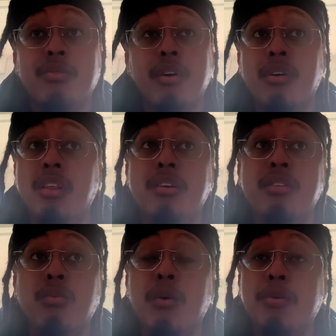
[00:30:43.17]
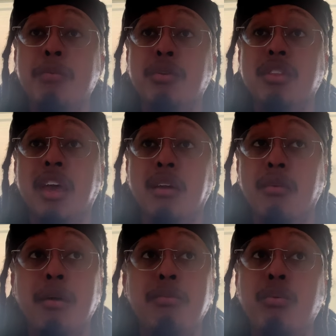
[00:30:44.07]
earlier than what people think.
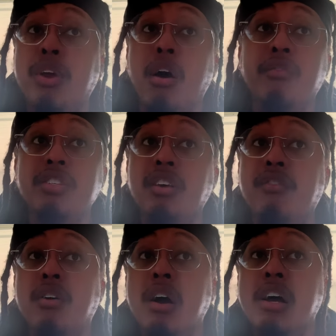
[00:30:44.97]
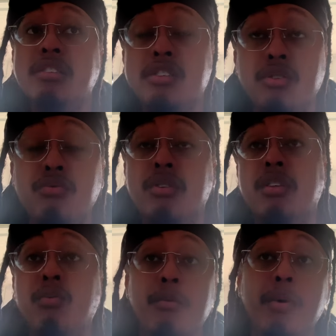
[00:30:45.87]
Maybe we go receiver sooner
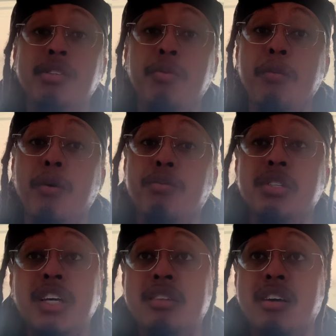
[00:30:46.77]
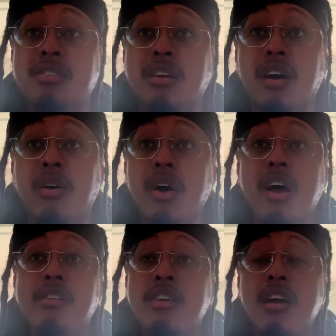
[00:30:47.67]
than what most people project us to go.
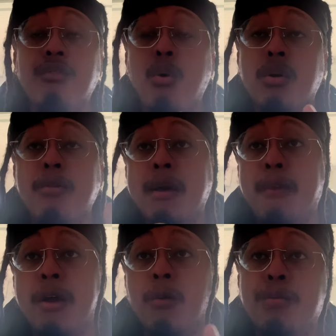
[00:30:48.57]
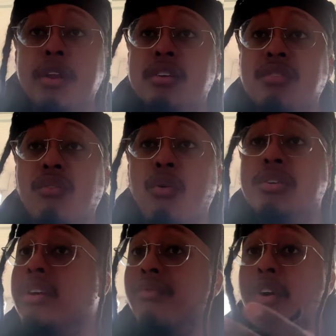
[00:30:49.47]
Then you have quarterback Michael Penix, of
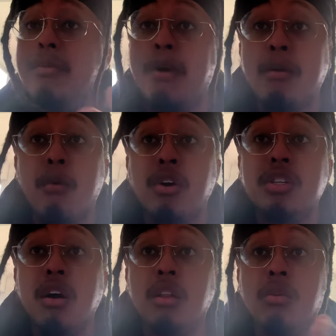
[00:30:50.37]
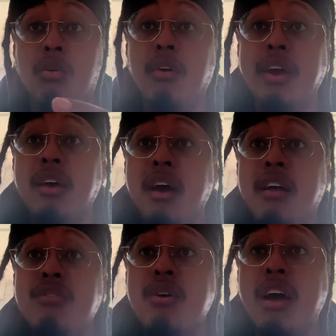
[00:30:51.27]
course. You have running back Marshawn Lloyd.
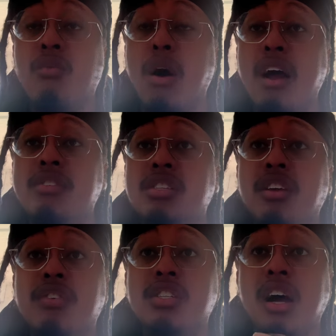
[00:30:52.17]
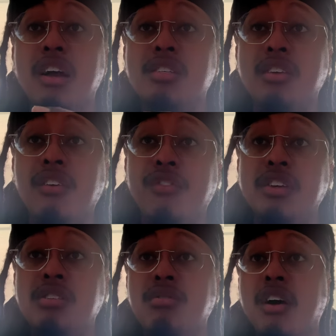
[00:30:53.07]
You have wide receiver Josh
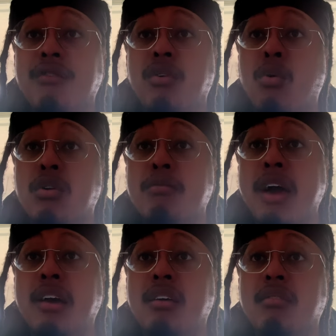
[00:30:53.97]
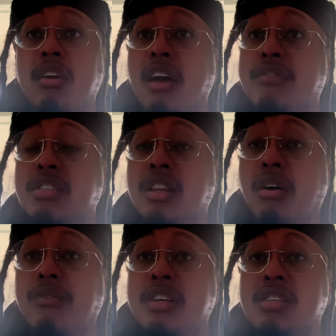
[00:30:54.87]
Cephas. You have quarterback Kevin
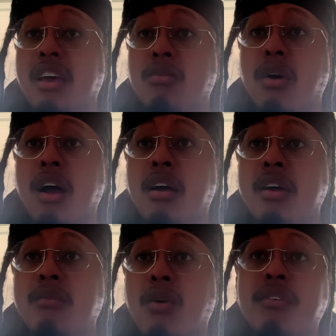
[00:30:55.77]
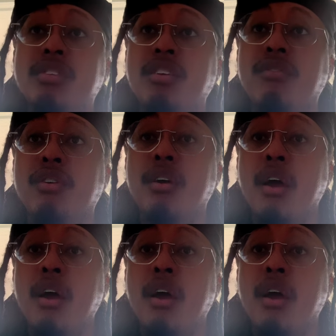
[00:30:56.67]
Slovis and wide receiver